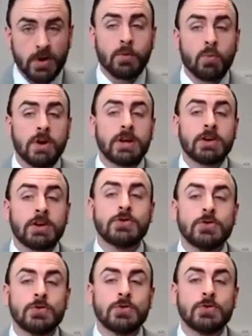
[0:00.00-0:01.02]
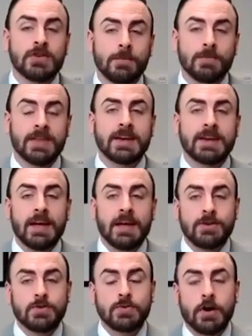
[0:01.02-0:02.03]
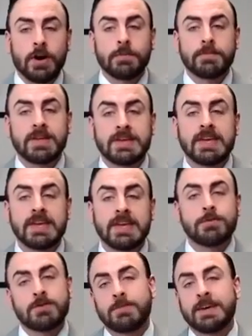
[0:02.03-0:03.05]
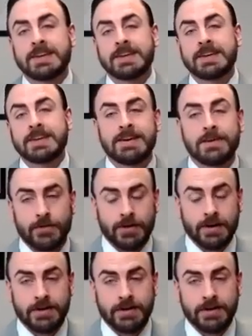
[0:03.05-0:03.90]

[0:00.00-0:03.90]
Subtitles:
And we could do something to up the game to make it different.